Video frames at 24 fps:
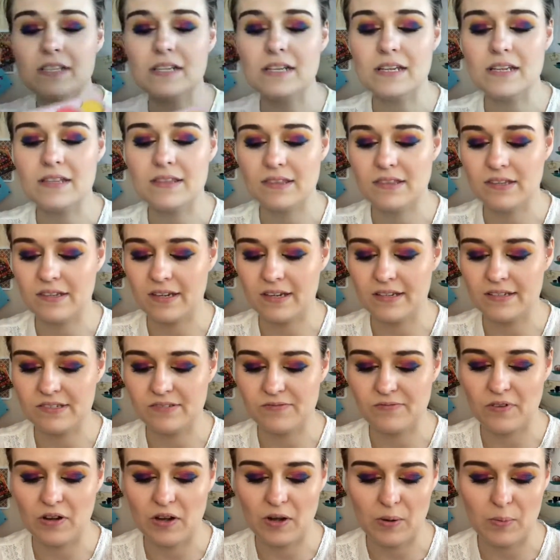it. That is
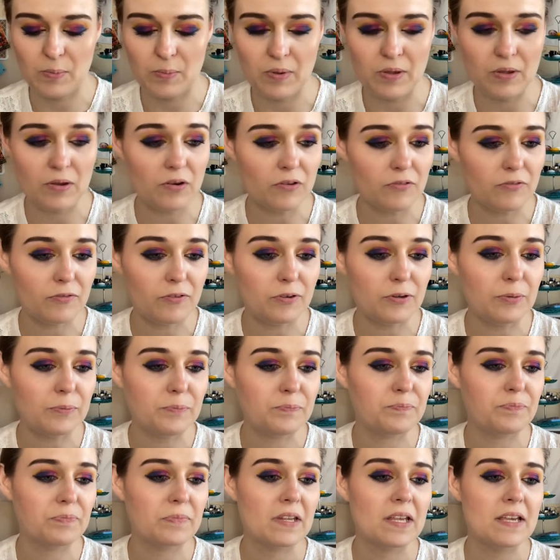very beautiful.
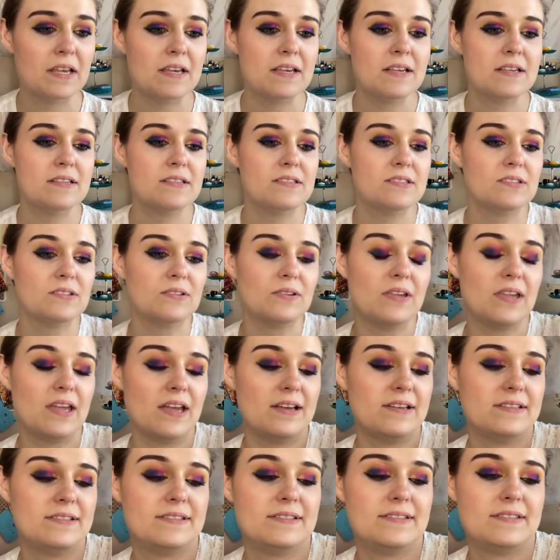So
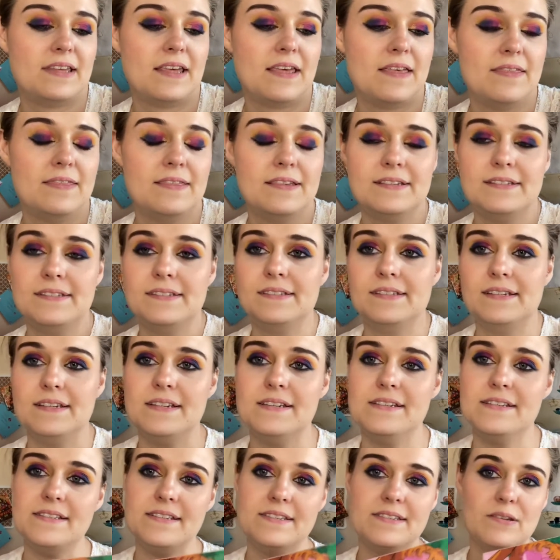yes, this
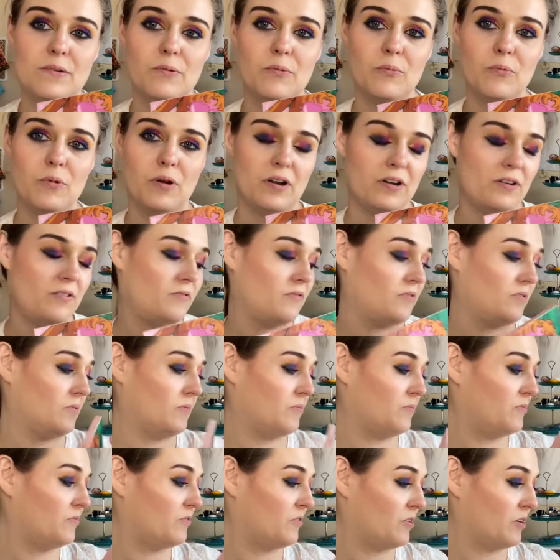is one of
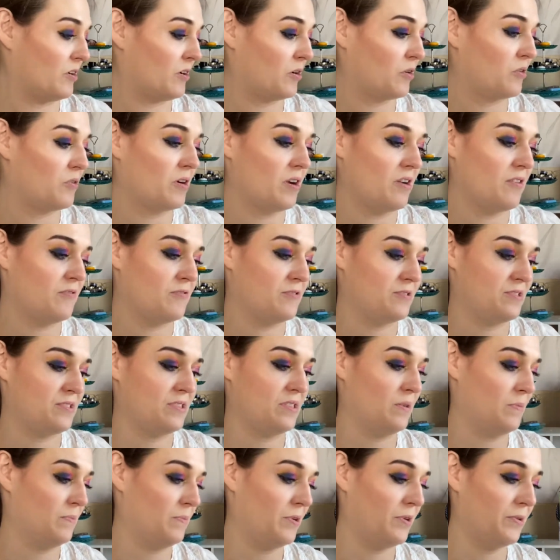them, great for
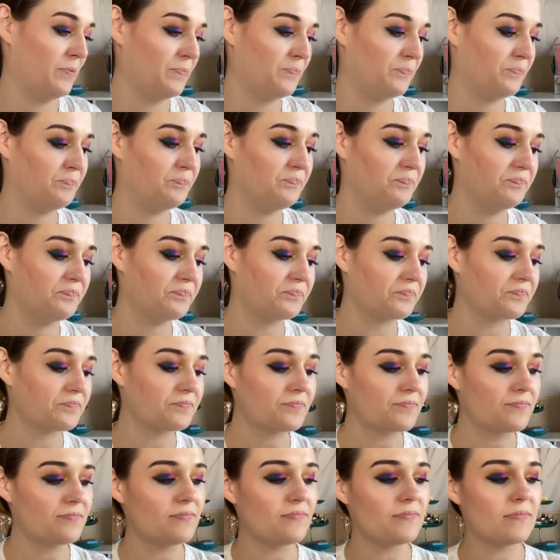summer.
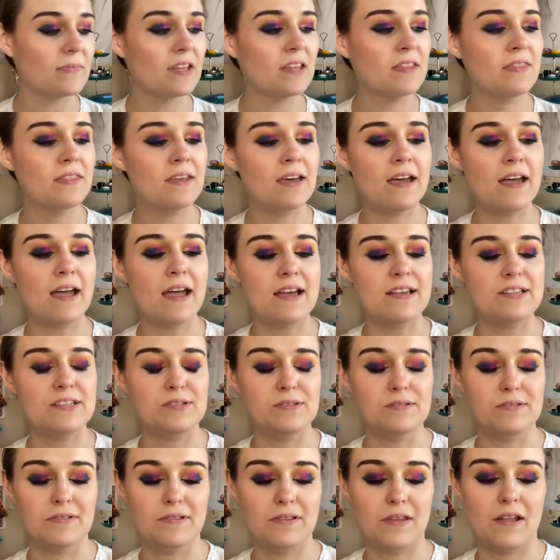The
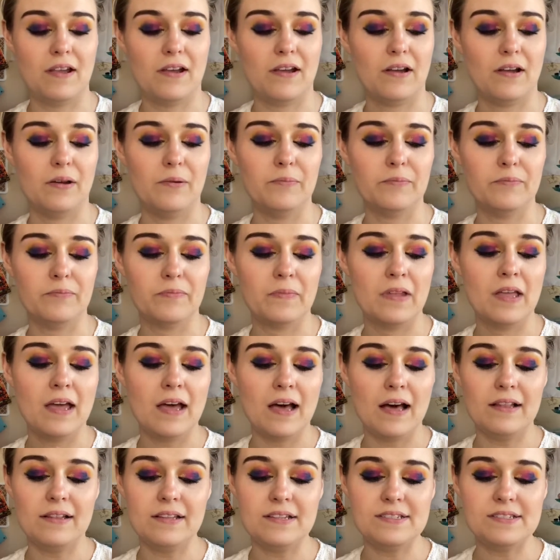
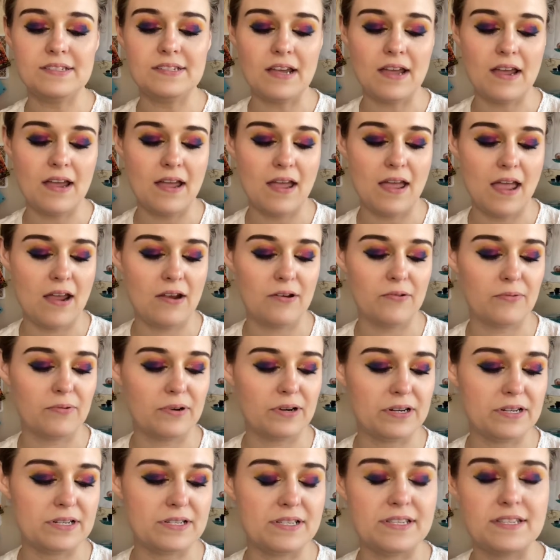Alyssa
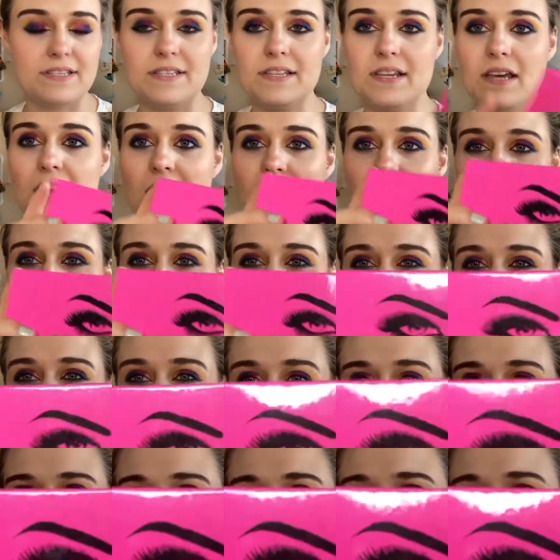Edwards
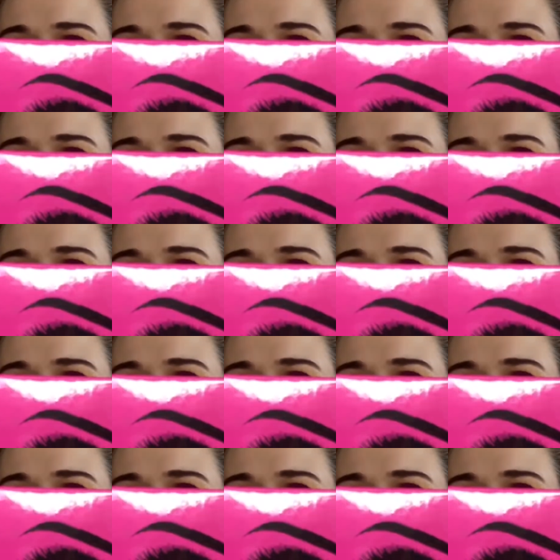Anastasia